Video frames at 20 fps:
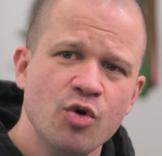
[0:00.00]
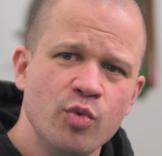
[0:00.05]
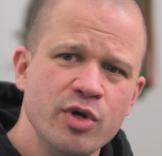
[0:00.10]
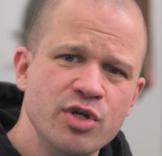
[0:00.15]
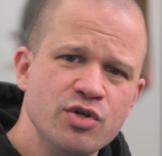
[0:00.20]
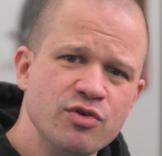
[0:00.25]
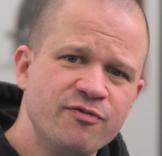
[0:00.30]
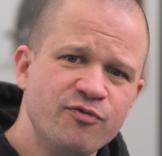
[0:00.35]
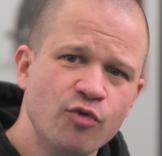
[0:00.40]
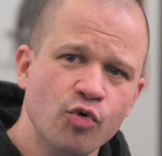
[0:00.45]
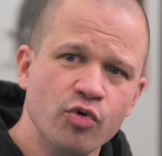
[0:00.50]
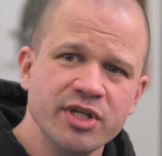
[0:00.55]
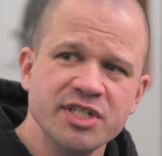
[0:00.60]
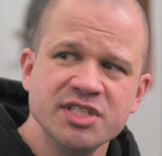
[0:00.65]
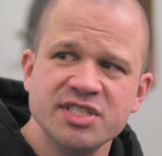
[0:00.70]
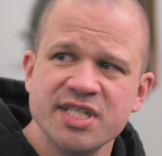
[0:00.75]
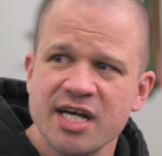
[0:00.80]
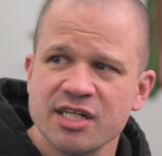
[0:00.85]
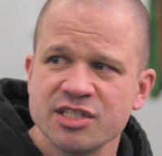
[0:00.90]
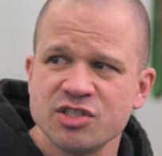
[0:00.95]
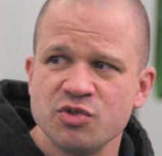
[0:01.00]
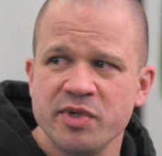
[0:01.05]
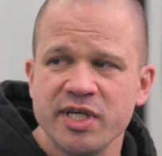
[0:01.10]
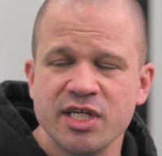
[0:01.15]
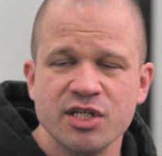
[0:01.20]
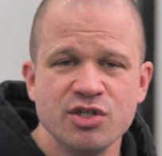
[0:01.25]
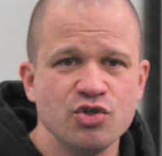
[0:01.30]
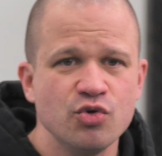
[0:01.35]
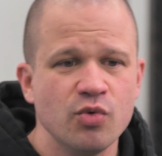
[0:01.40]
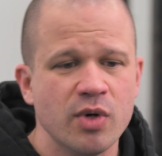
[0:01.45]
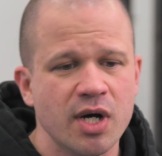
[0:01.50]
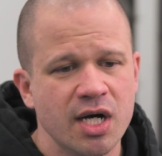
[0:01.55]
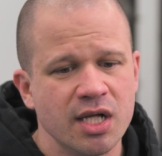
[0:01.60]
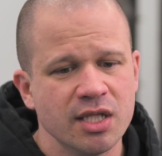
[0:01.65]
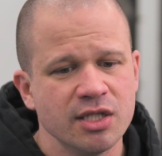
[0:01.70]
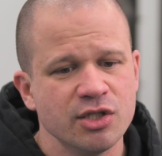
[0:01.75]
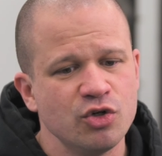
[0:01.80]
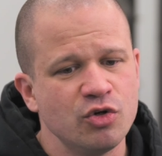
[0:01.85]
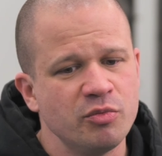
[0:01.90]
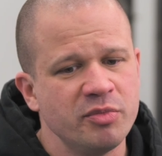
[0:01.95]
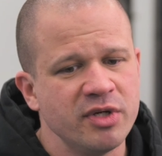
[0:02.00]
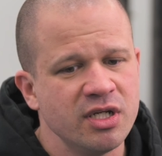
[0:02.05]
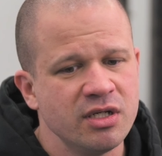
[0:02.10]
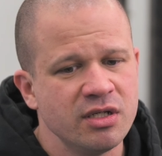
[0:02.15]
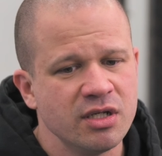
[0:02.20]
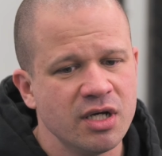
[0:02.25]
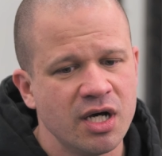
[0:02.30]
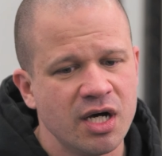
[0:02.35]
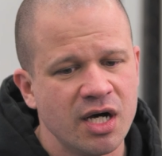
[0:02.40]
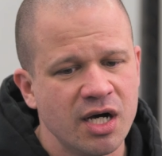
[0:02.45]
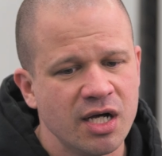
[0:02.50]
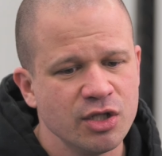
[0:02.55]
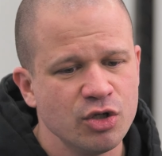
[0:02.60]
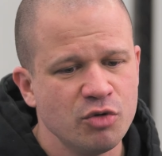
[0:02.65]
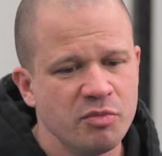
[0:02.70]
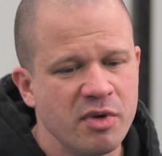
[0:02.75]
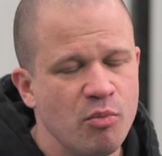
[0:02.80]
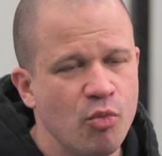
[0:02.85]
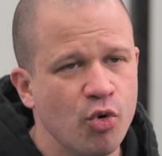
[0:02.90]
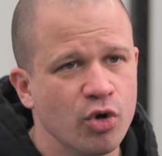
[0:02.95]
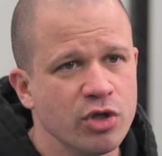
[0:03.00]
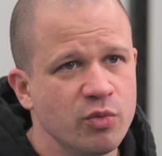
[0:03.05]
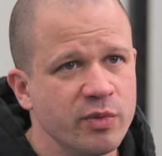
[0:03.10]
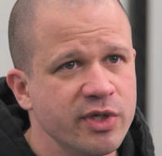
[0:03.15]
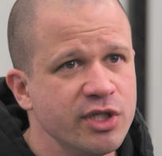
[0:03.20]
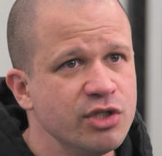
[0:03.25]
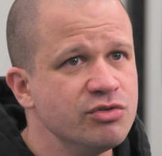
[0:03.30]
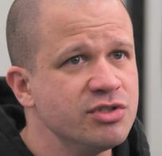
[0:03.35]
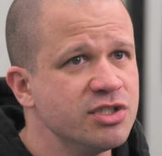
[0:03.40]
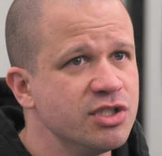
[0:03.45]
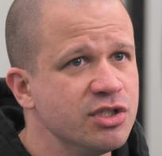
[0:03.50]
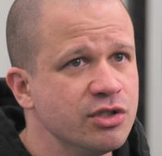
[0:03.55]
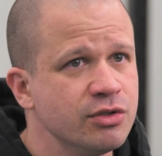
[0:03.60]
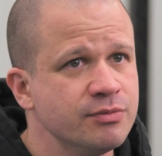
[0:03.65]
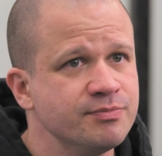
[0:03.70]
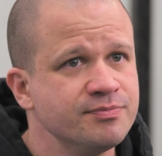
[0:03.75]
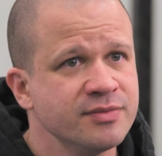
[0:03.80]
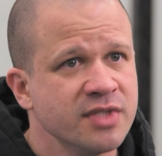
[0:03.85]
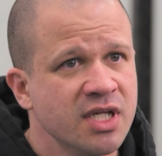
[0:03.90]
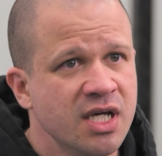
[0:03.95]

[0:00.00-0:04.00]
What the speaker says: we do 40s now, so we can do a little bit more than we used to do.